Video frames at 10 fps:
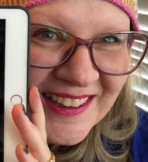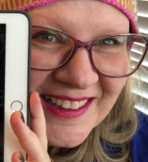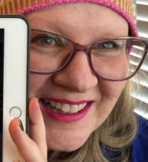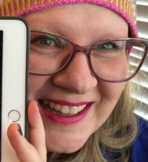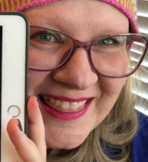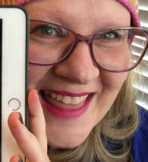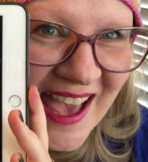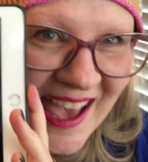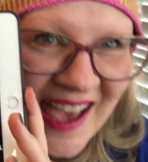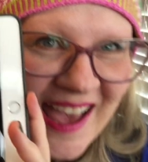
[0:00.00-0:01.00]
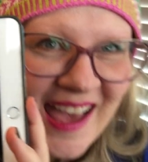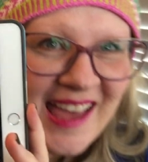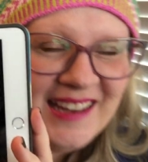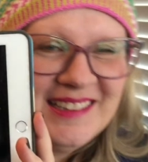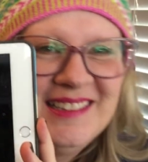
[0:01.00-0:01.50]
Look at
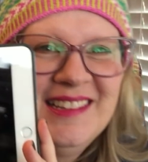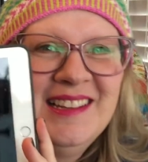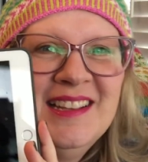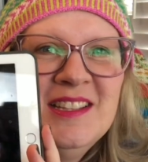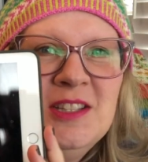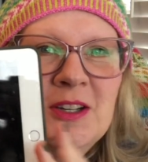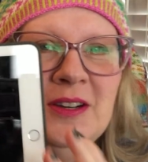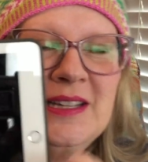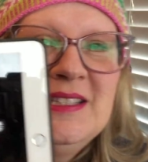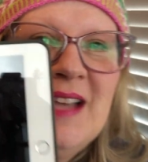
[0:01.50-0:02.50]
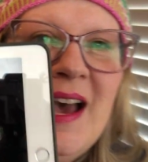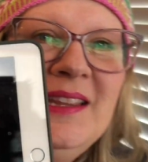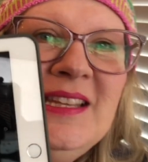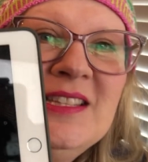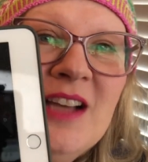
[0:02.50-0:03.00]
that. So it's got
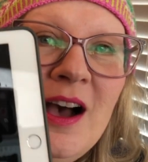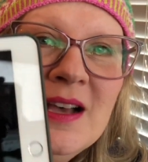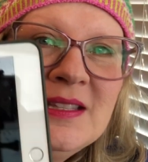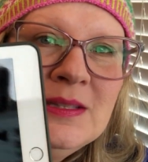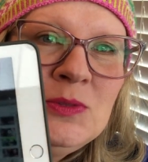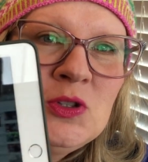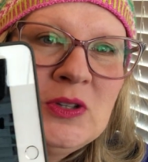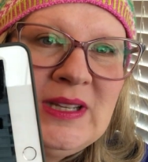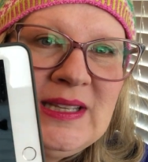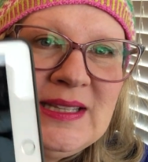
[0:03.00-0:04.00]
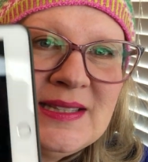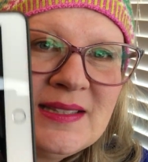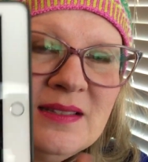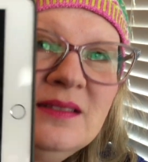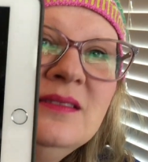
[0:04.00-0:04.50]
these awesome
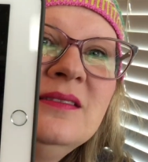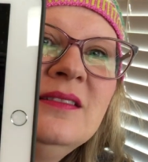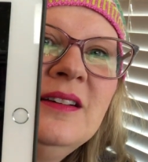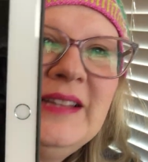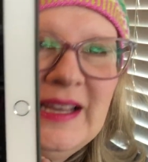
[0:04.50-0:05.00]
trees on the